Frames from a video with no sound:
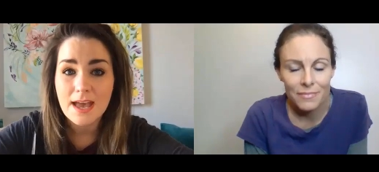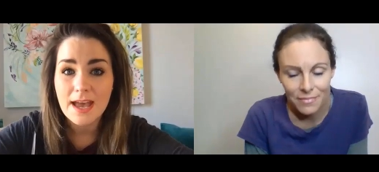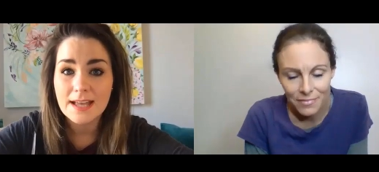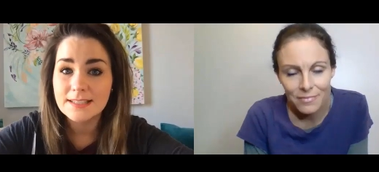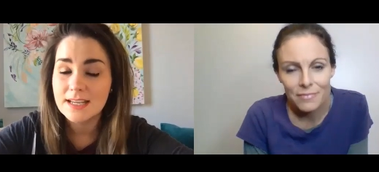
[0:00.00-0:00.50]

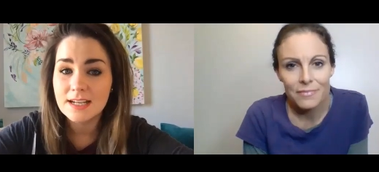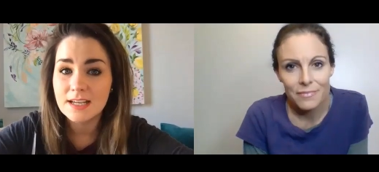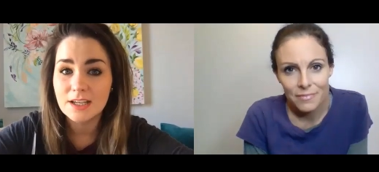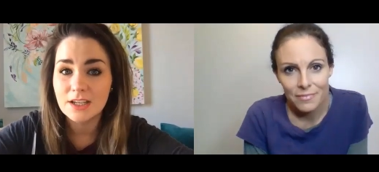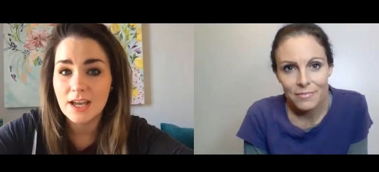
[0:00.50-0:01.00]
Speaker 1: it's gonna
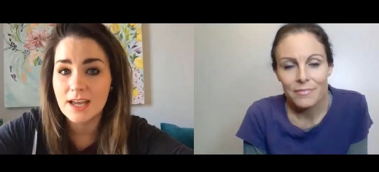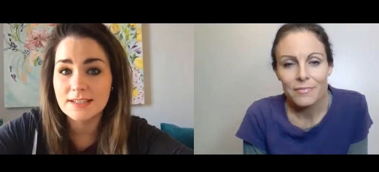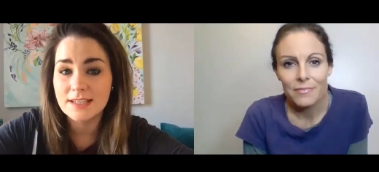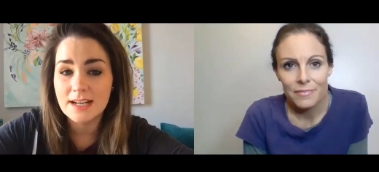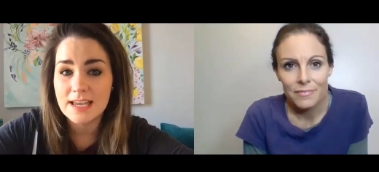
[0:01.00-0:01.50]
it's
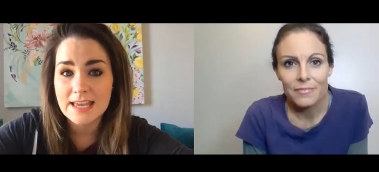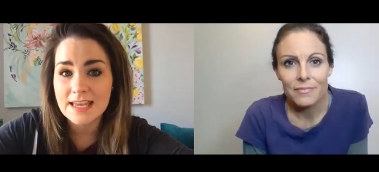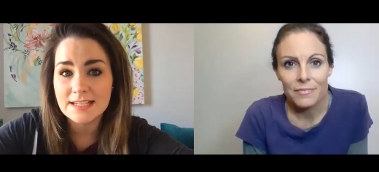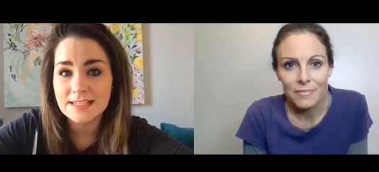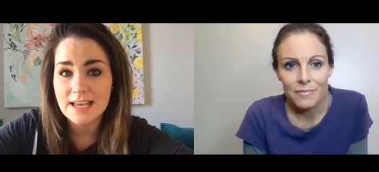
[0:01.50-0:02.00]
gonna
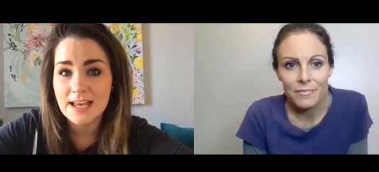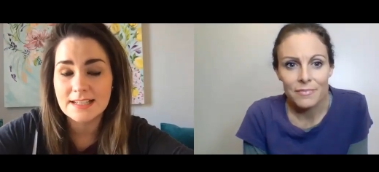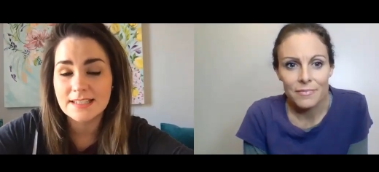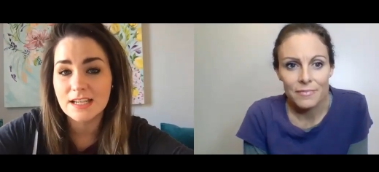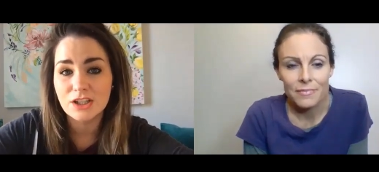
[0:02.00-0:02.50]
end and it's
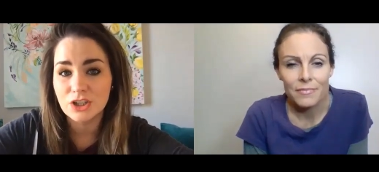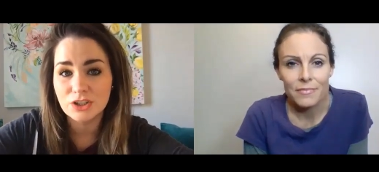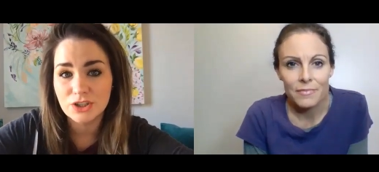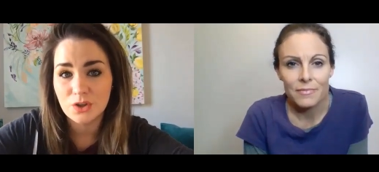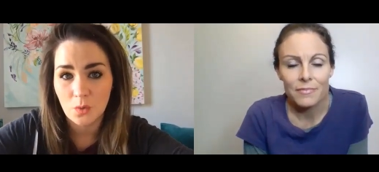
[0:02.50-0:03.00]
gonna look
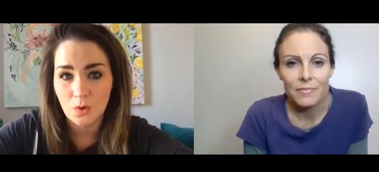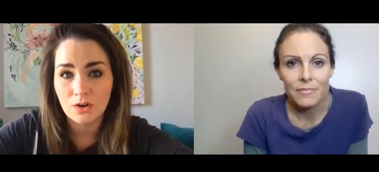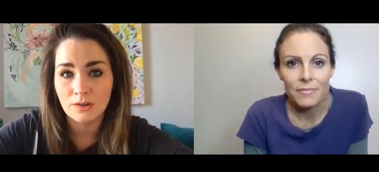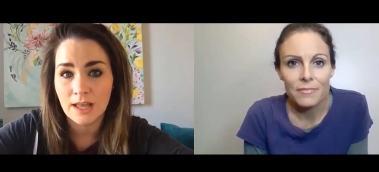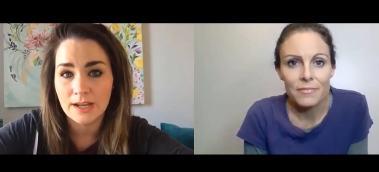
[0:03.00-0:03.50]
to the
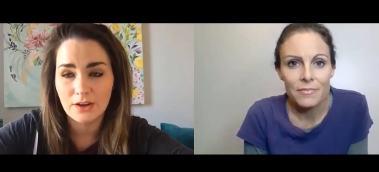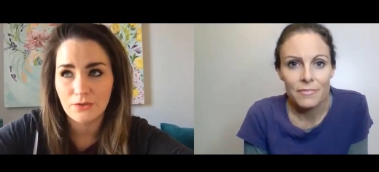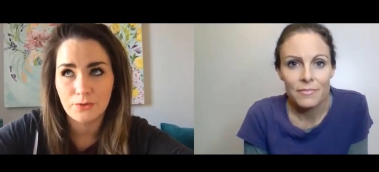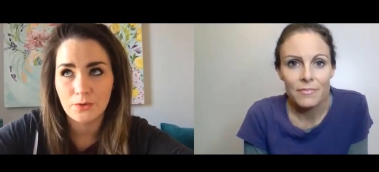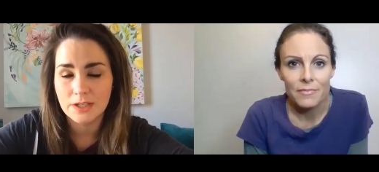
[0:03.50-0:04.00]
world like
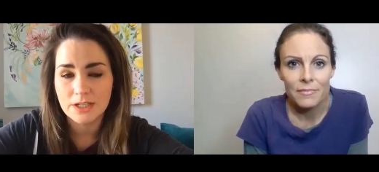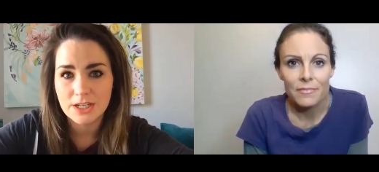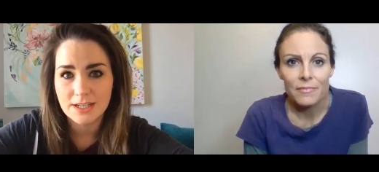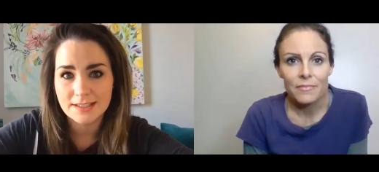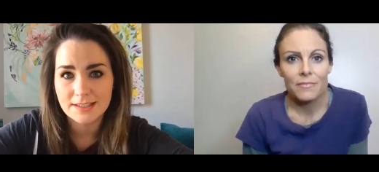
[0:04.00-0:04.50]

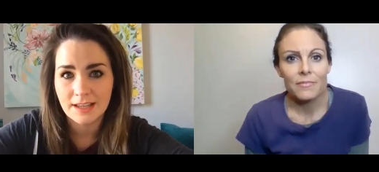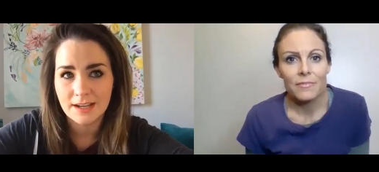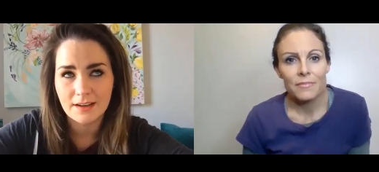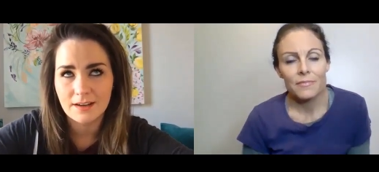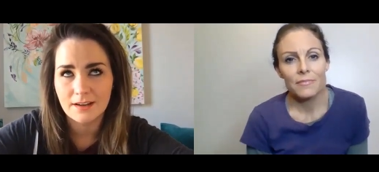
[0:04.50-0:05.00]
foolishness, like,
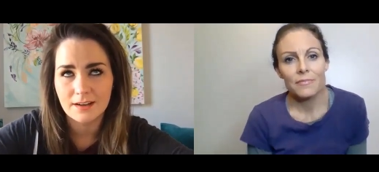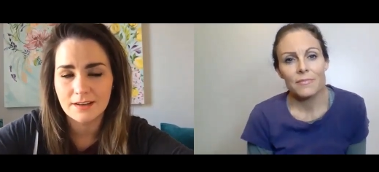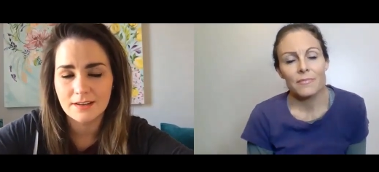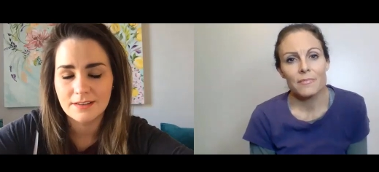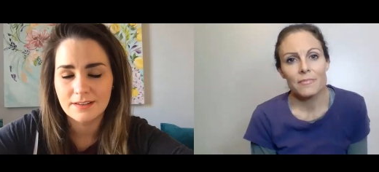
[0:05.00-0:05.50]
ugh,
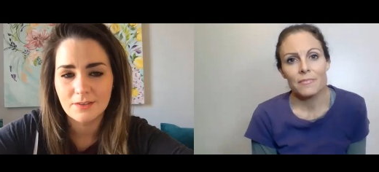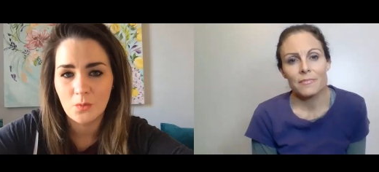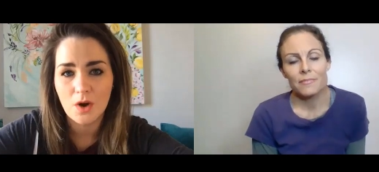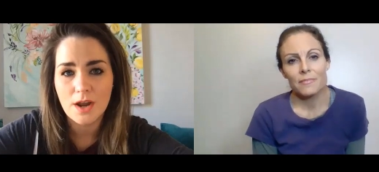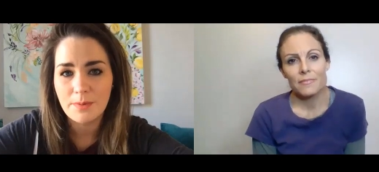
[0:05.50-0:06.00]

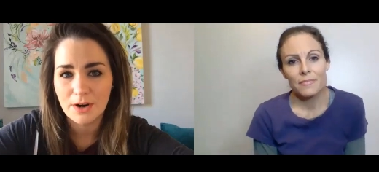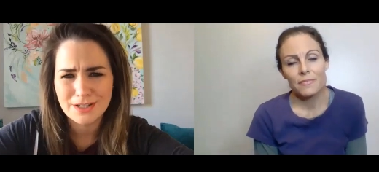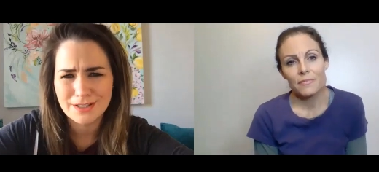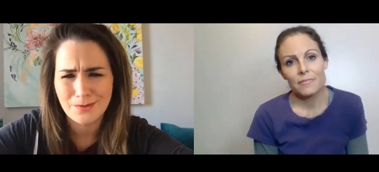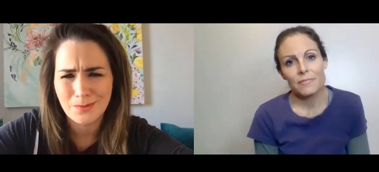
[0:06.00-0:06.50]
one
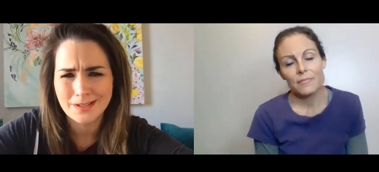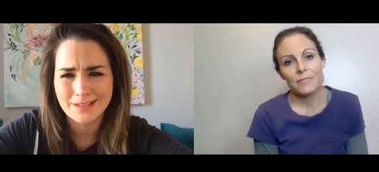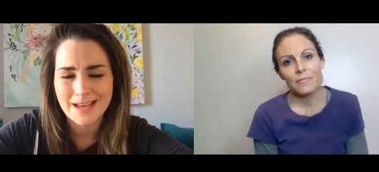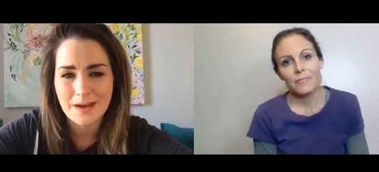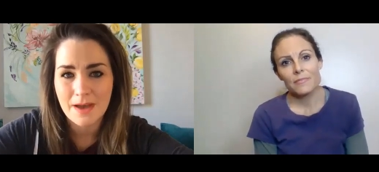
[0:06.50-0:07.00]
person, what does
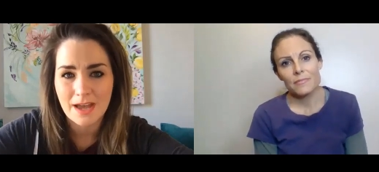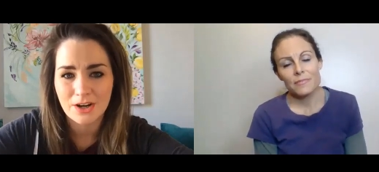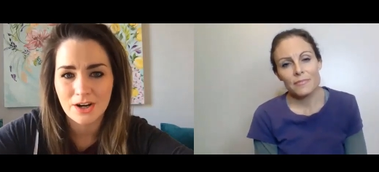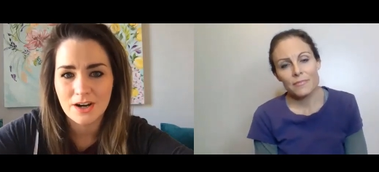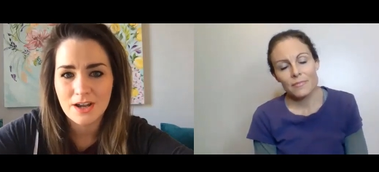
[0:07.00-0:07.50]
that
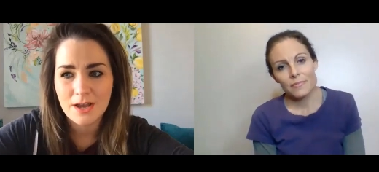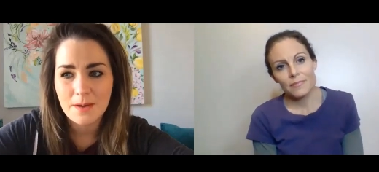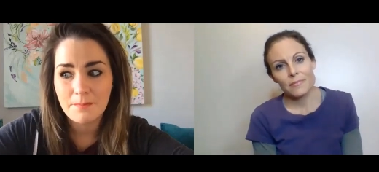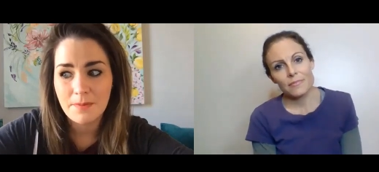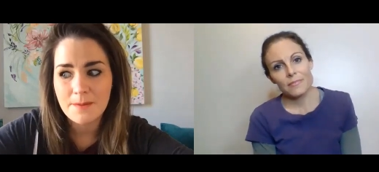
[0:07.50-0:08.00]
matter?
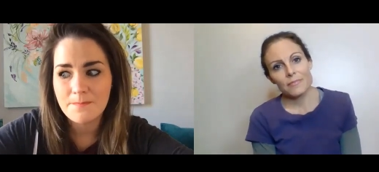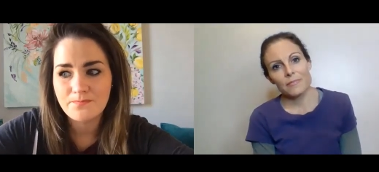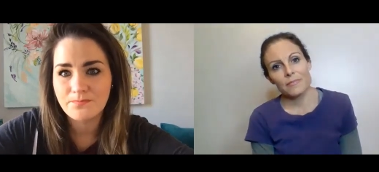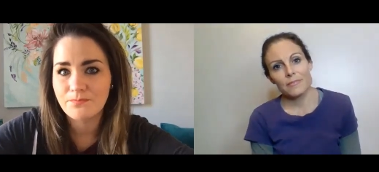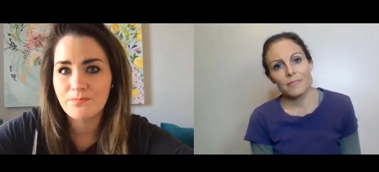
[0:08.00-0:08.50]
But
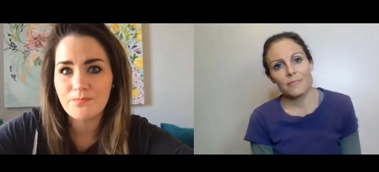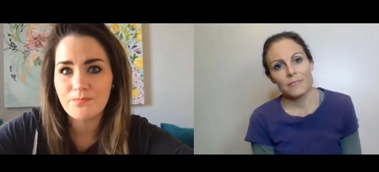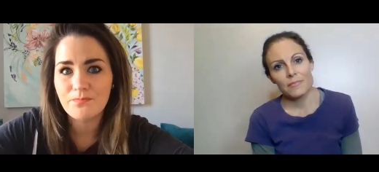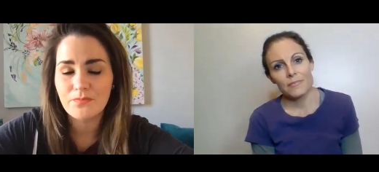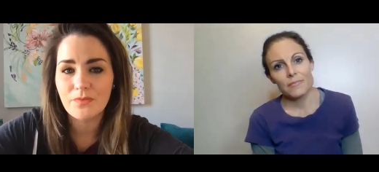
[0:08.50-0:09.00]

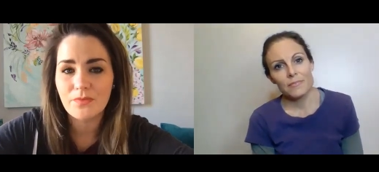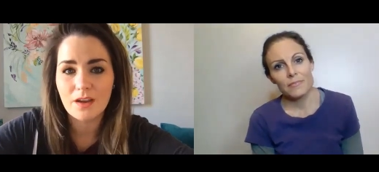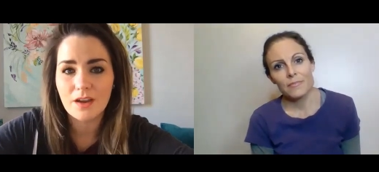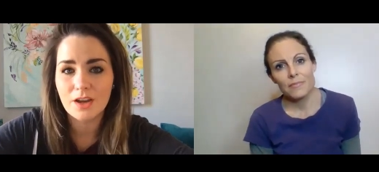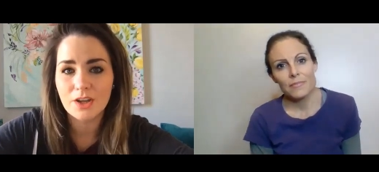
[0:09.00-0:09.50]

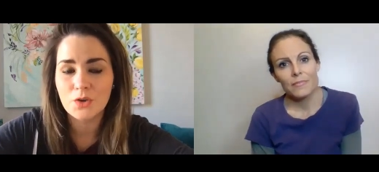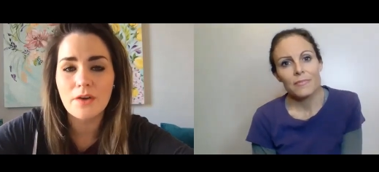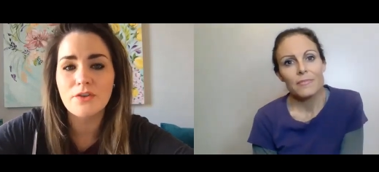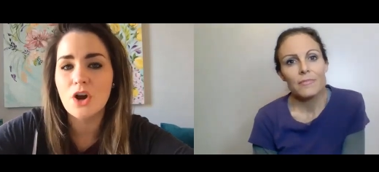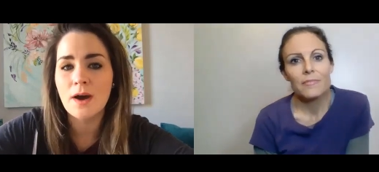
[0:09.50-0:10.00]
you have
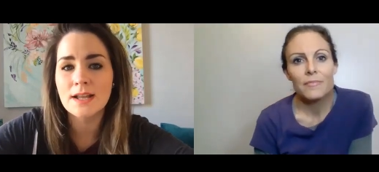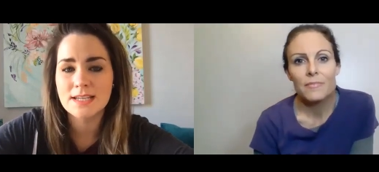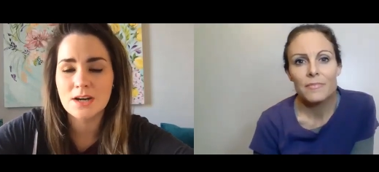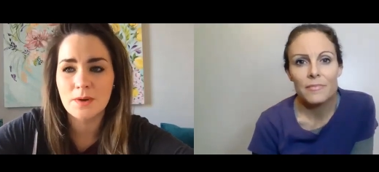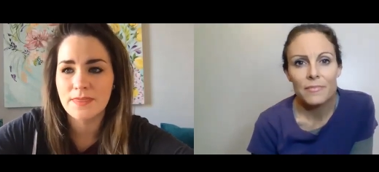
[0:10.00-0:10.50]
no idea
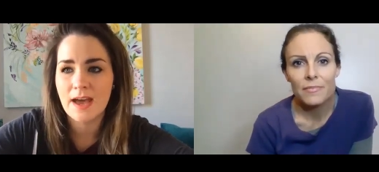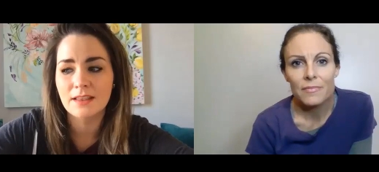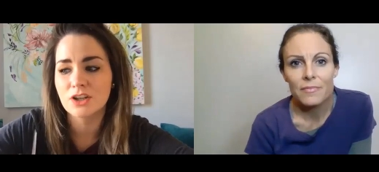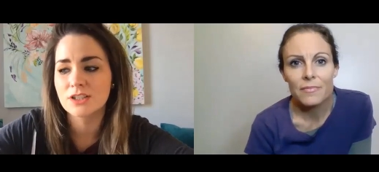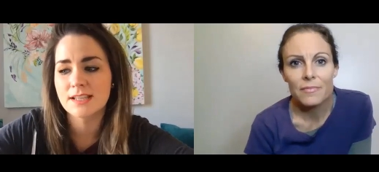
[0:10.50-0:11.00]
what that
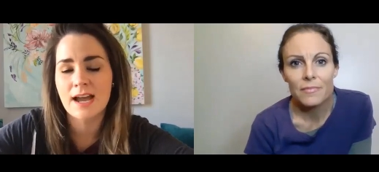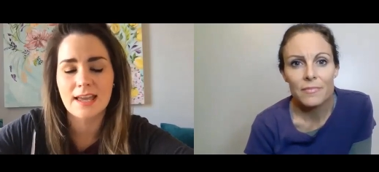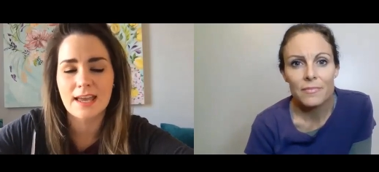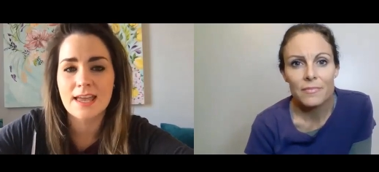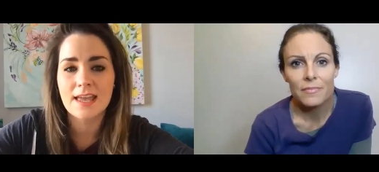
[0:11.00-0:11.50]
looks like
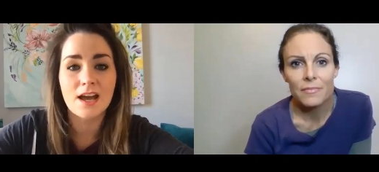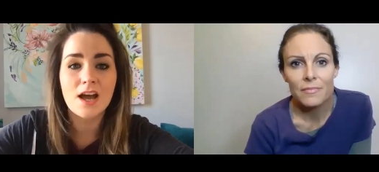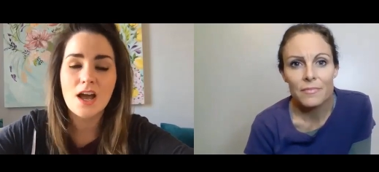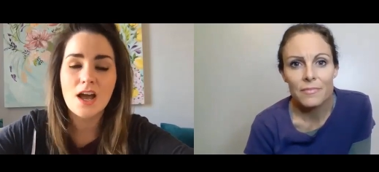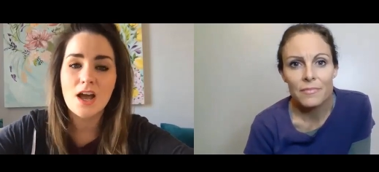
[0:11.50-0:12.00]
in
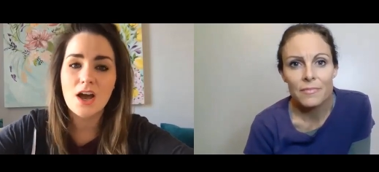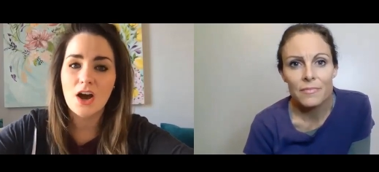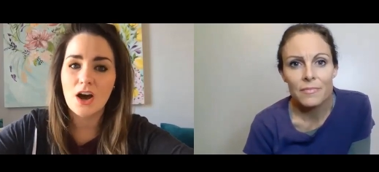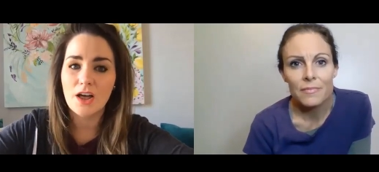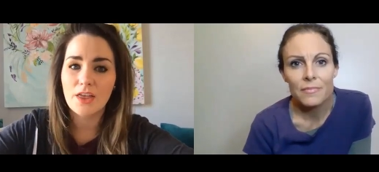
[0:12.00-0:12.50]

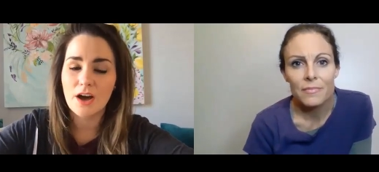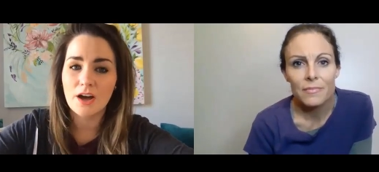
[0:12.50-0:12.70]
uh,